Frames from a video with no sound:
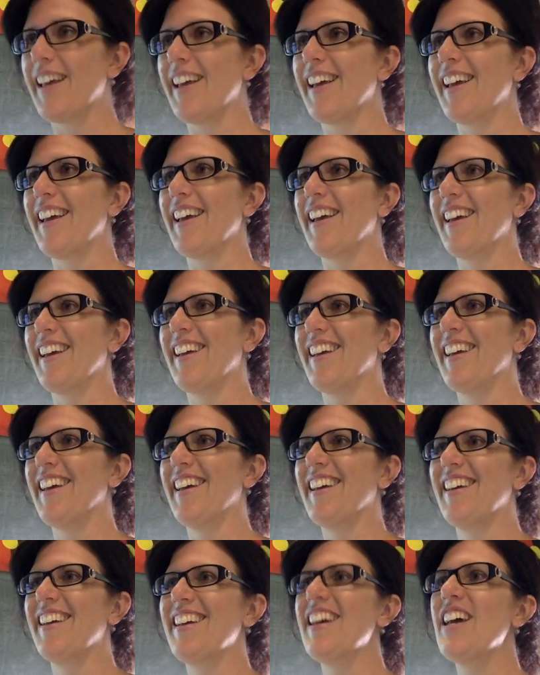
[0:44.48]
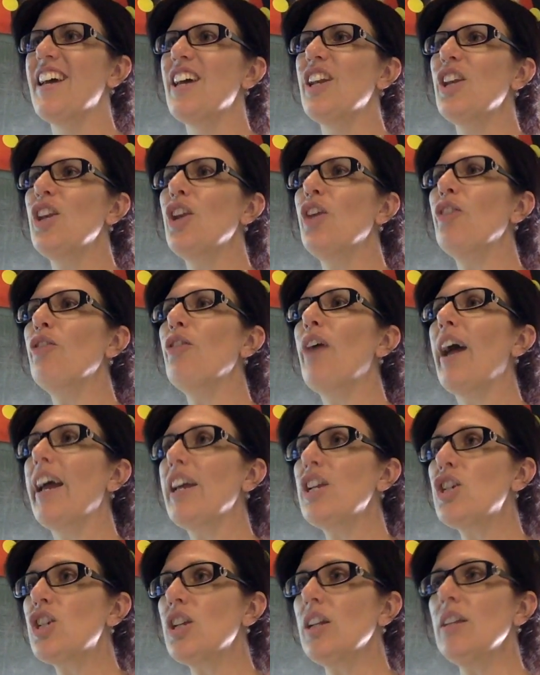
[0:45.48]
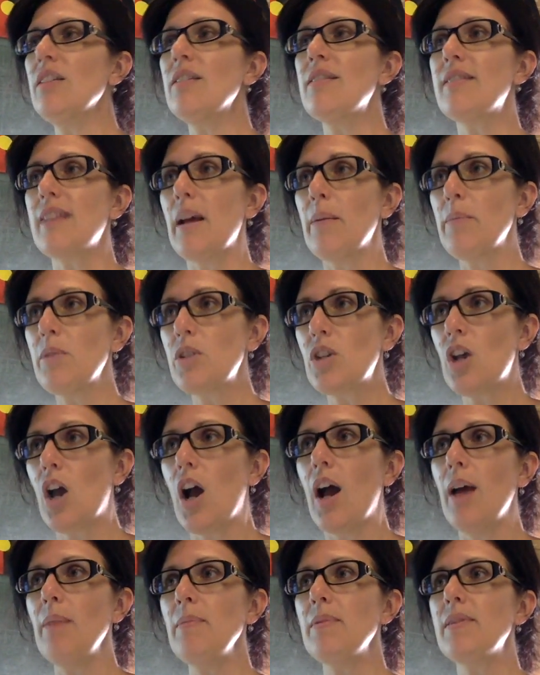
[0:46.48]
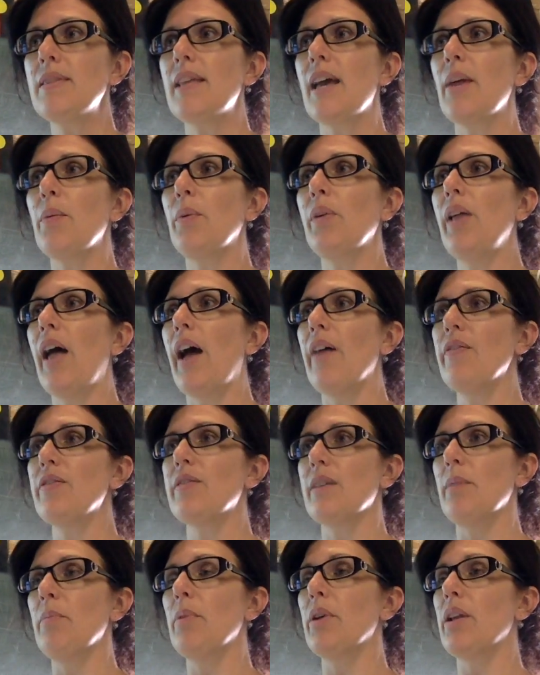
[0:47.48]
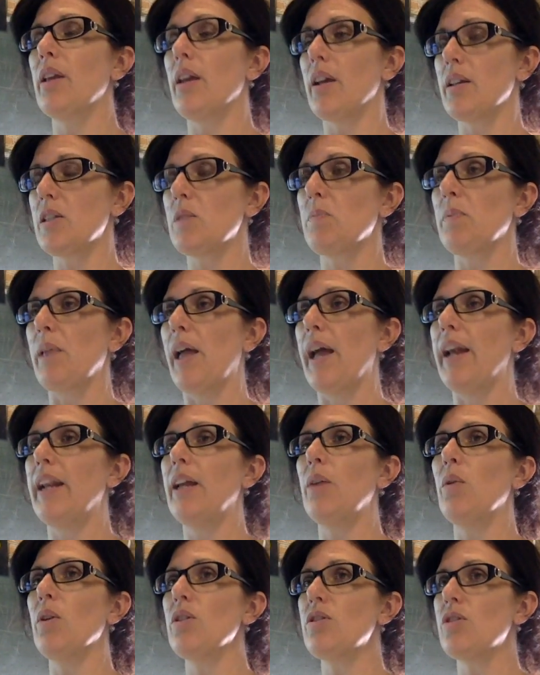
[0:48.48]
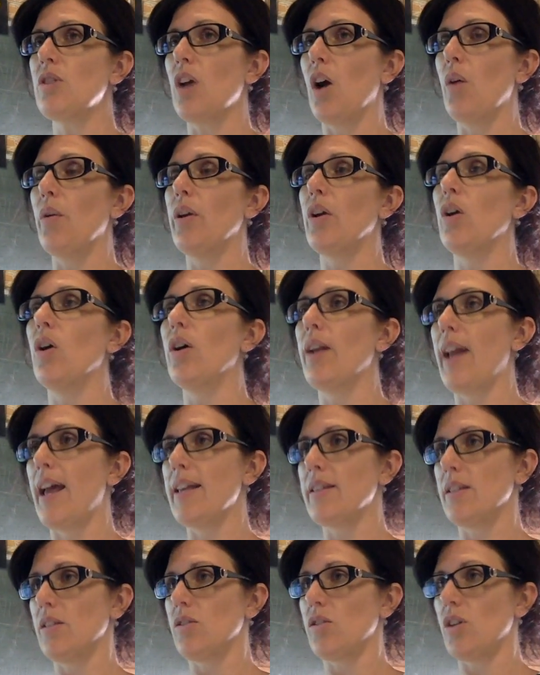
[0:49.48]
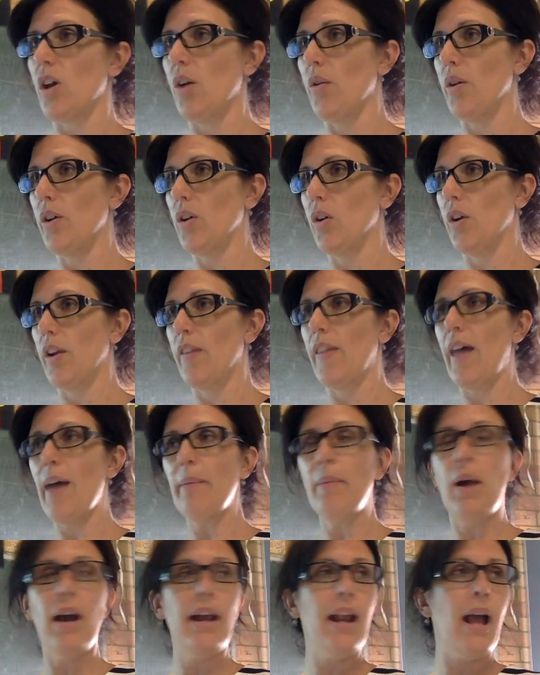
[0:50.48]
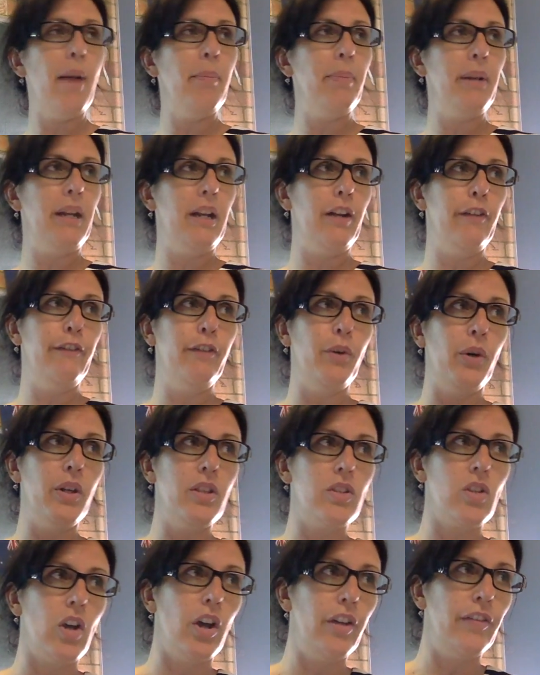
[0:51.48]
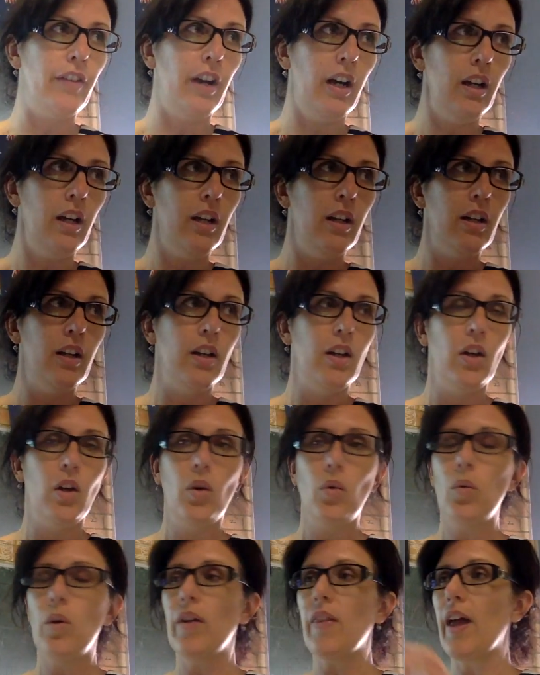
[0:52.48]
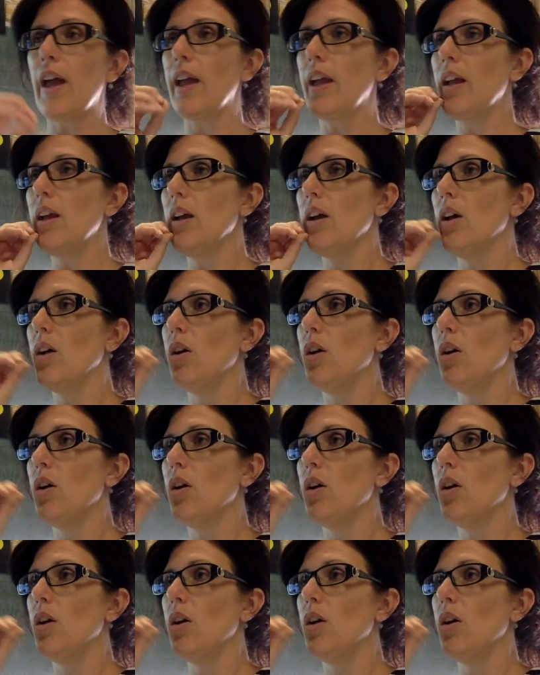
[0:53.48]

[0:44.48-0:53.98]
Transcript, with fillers: Narration. Narration. Sometimes they will have somebody explaining what's going on as it's going on. And that might happen in a voiceover where they...